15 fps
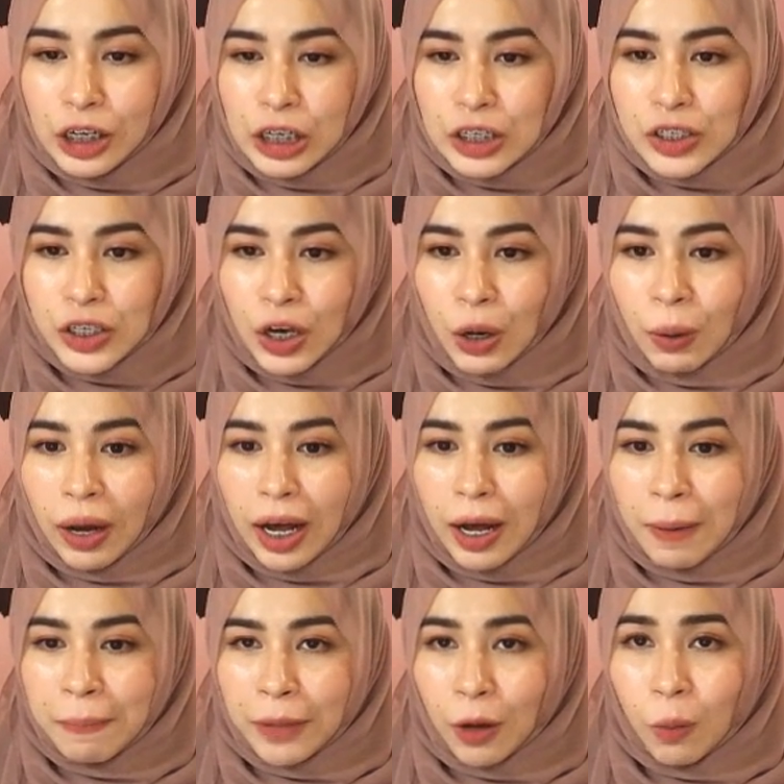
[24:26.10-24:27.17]
so
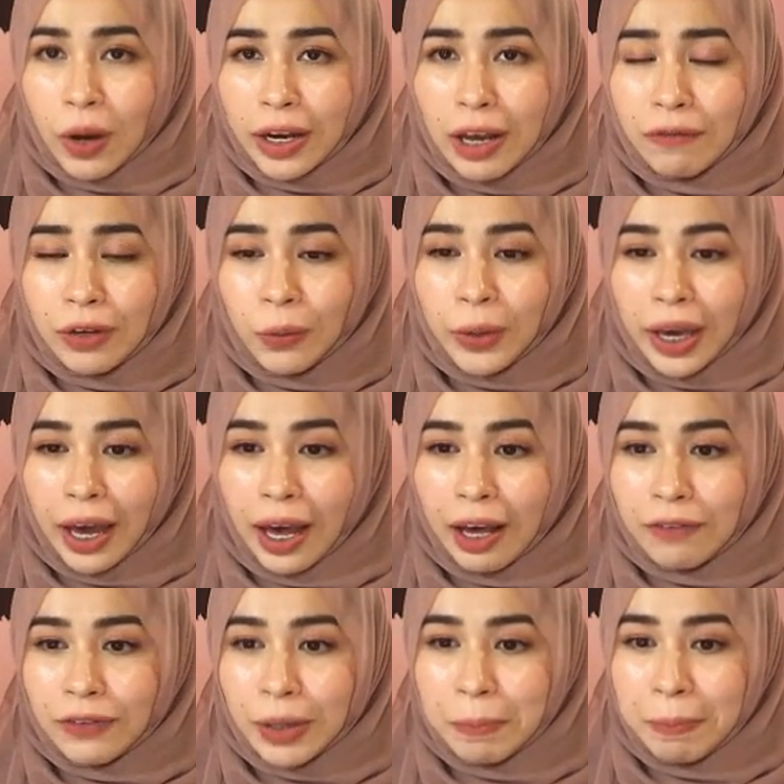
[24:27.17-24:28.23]
whenever we
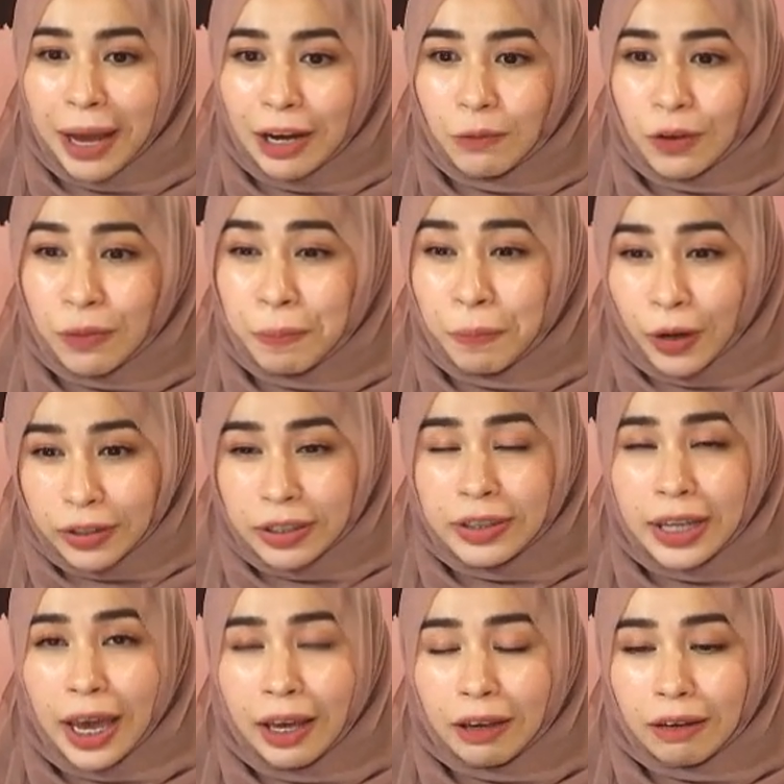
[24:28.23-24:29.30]
have a bandwidth
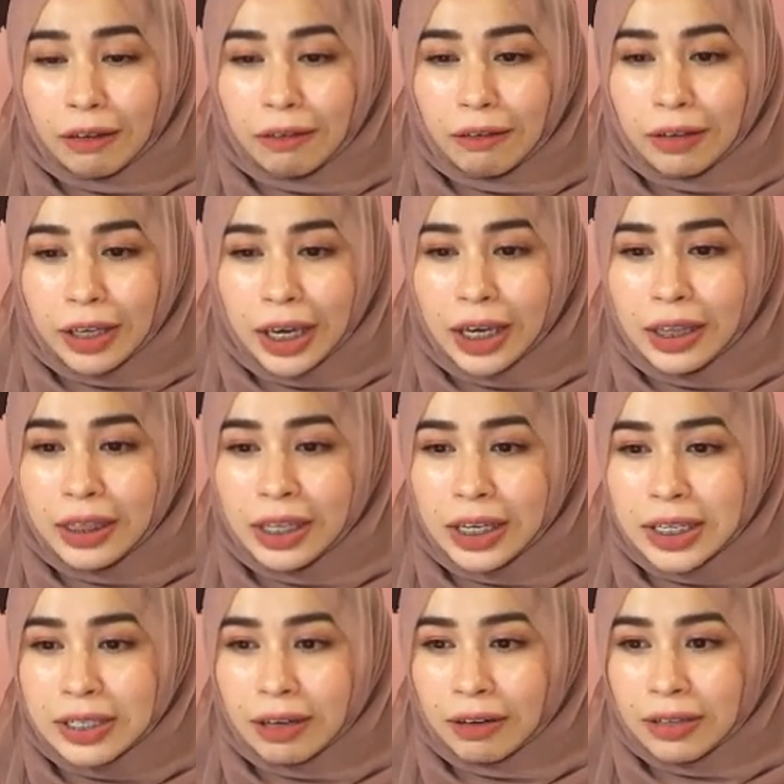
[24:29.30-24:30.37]
bottleneck, Okay,
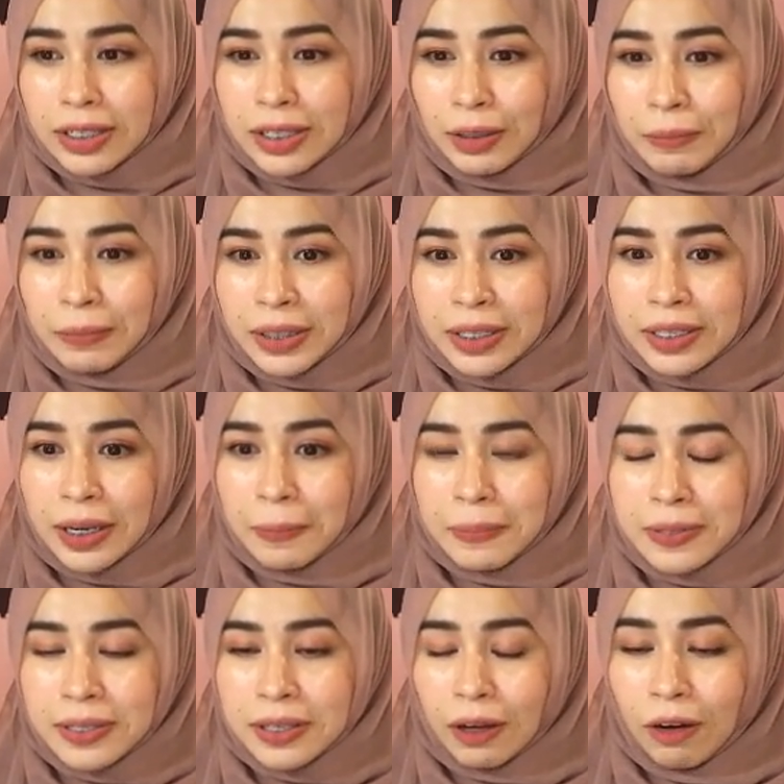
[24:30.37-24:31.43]
these are some
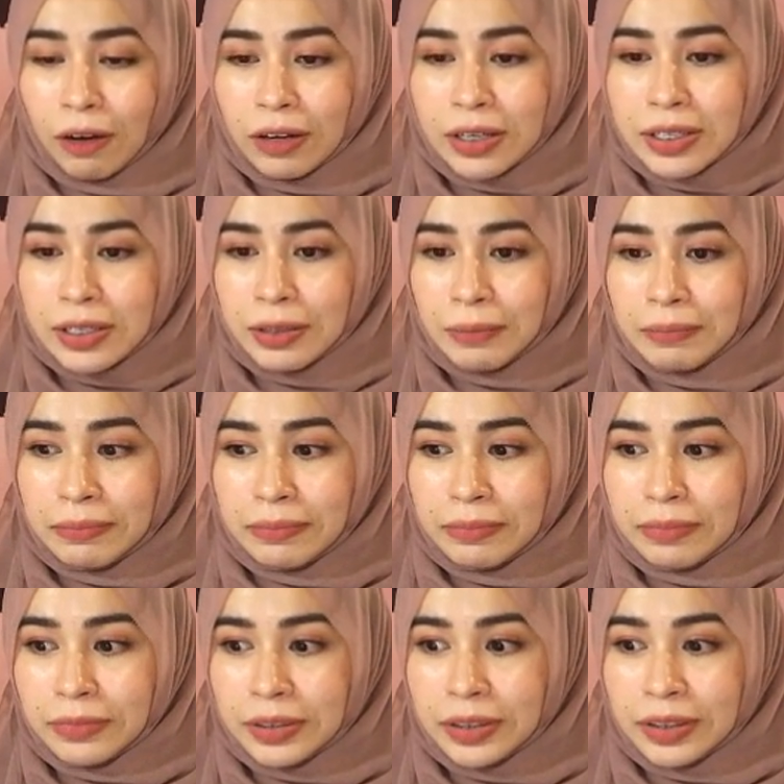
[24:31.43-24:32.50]
tips or
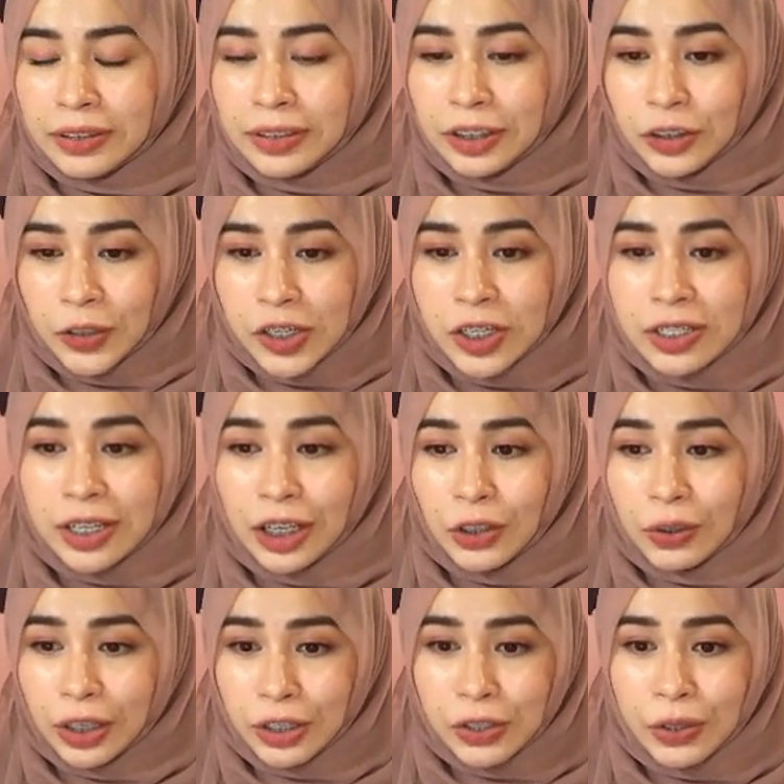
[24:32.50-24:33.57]
some consideration that
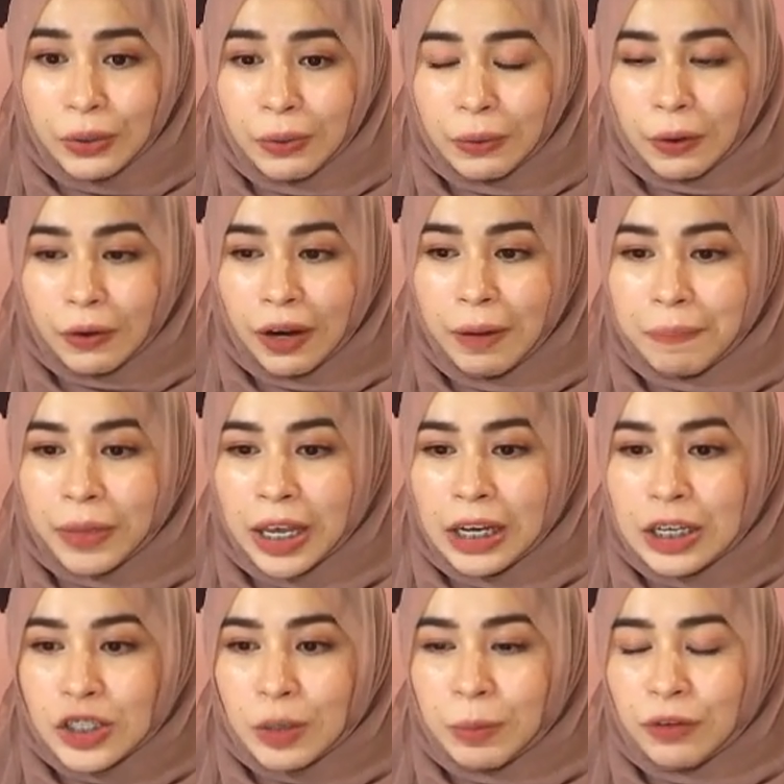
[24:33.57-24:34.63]
you can do. All right,
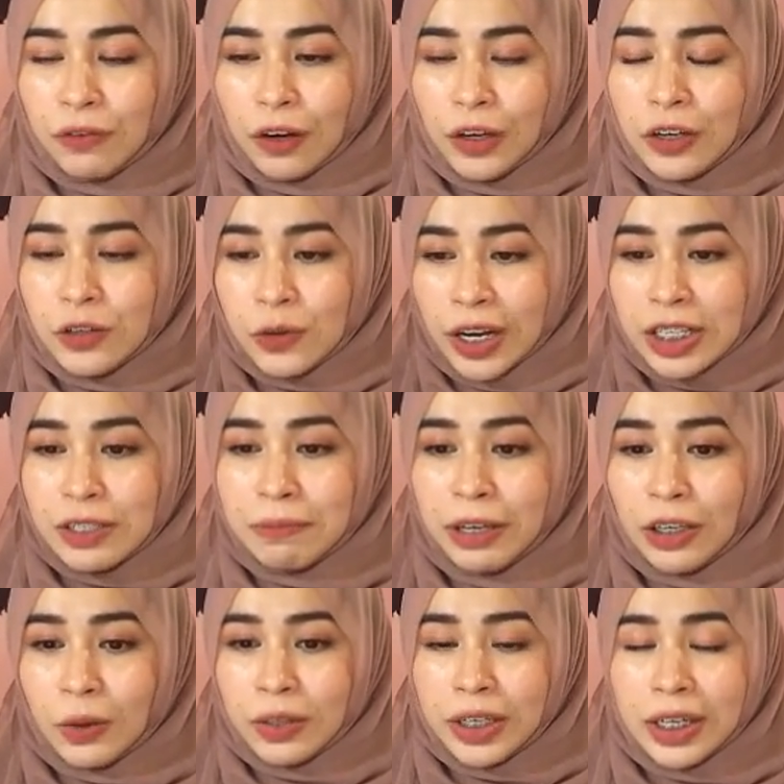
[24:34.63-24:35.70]
so before you
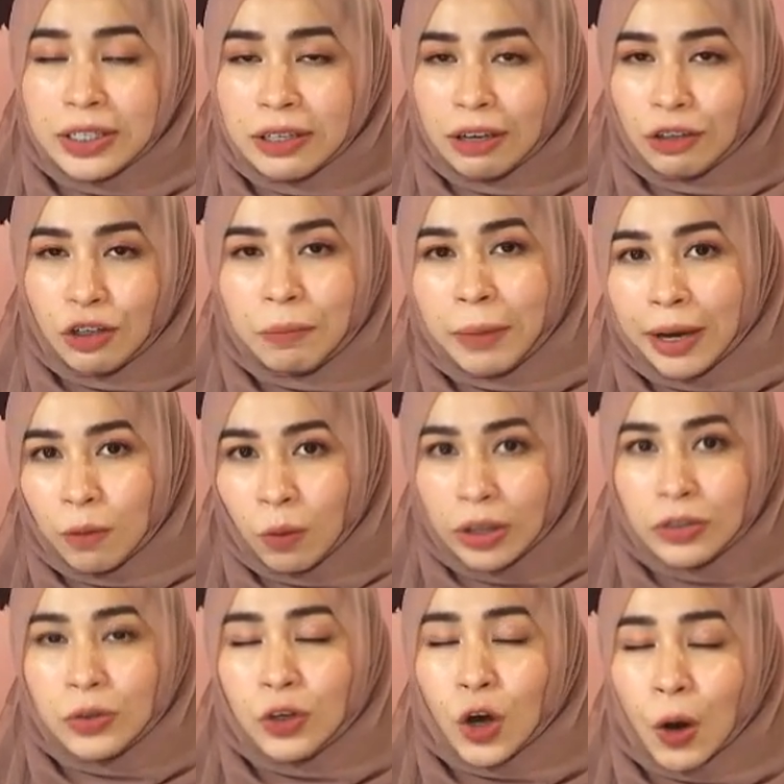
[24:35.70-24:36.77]
transmit your data, you might
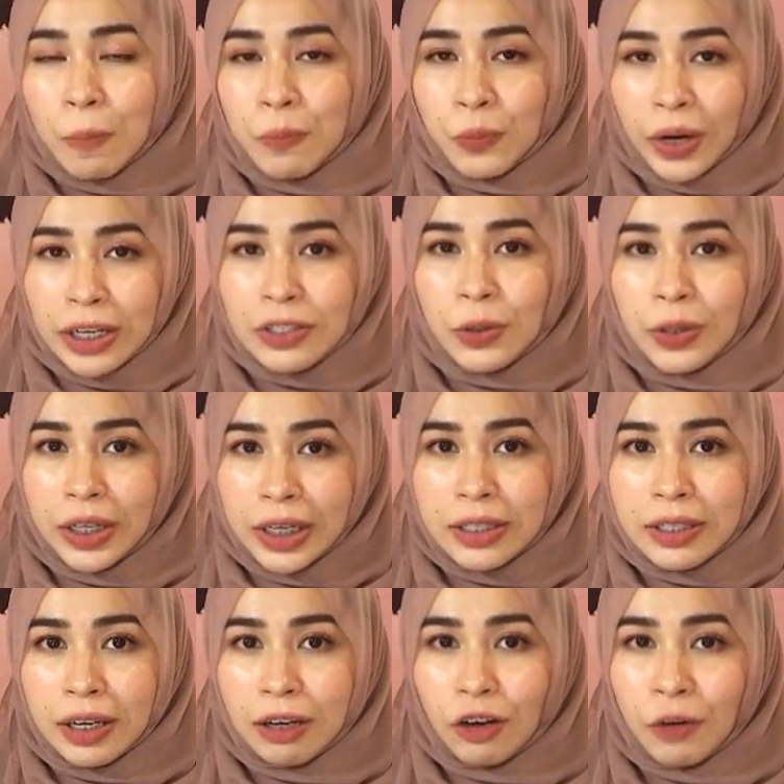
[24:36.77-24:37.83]
want to compress your
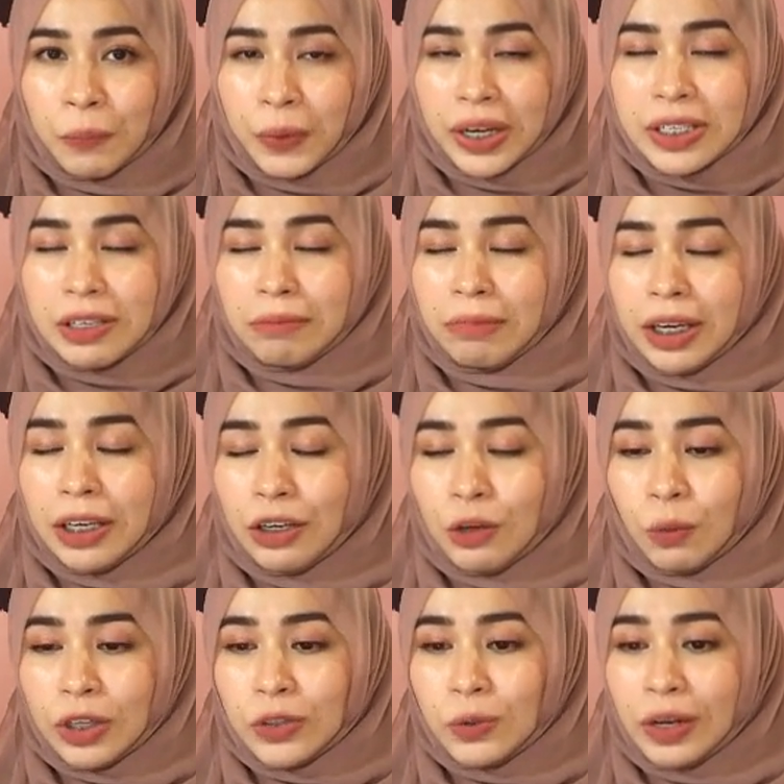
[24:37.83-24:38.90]
data. Compressing means
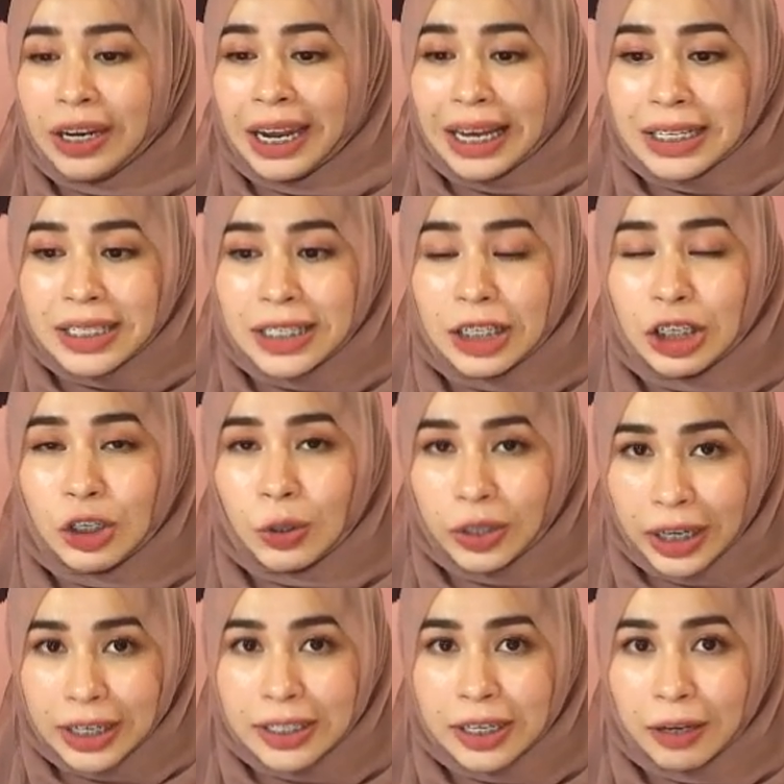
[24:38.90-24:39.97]
you want to lessen your
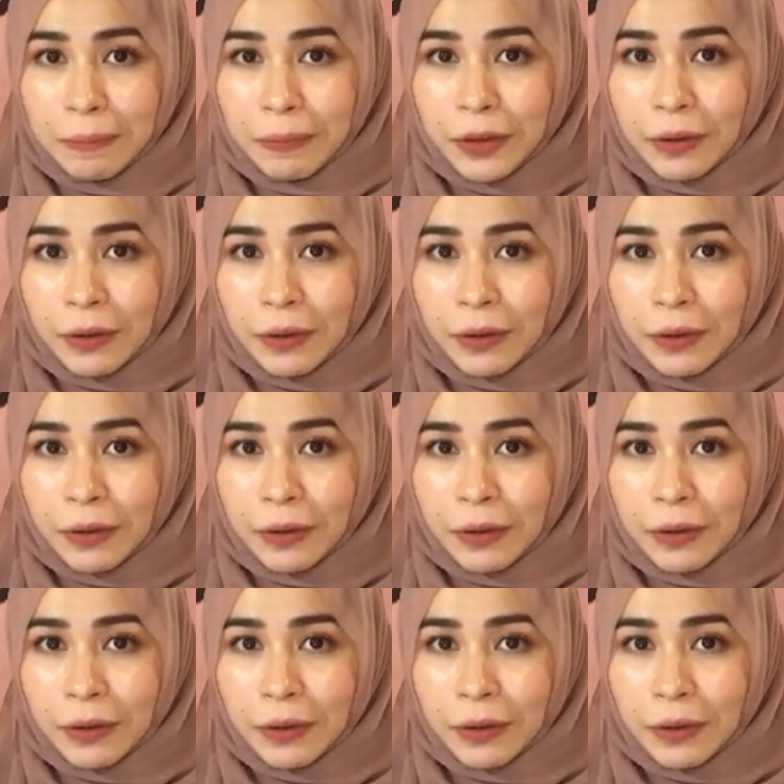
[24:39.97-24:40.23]
data.